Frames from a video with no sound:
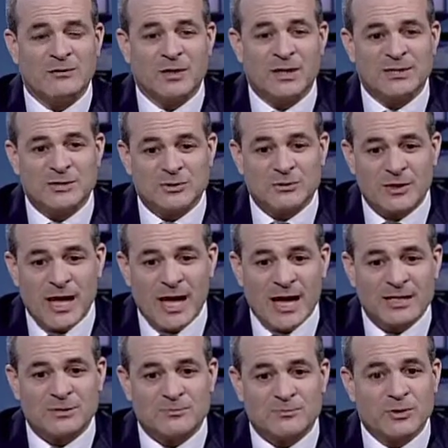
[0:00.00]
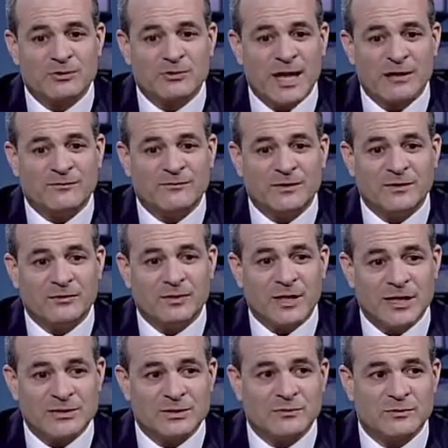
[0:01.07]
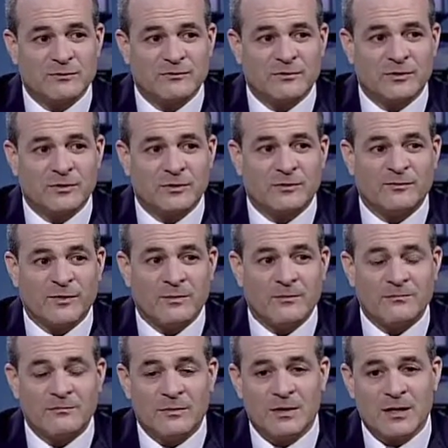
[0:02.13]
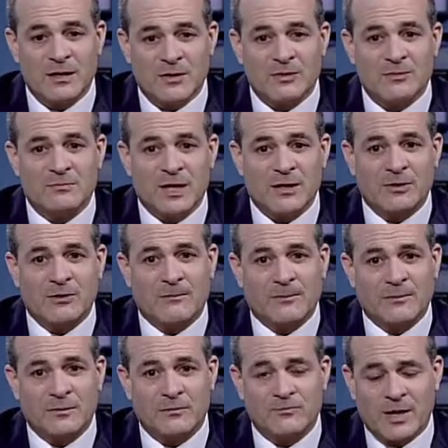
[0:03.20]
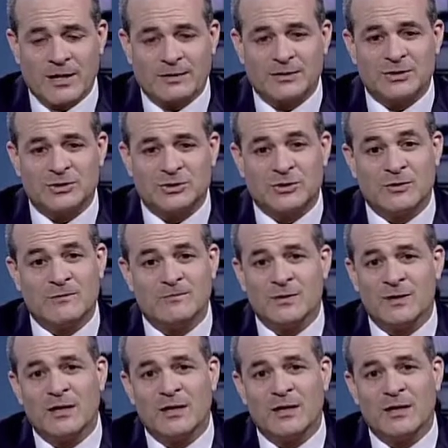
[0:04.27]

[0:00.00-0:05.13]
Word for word: unless they're an expert in that field that has a referral from another medical pr practitioner,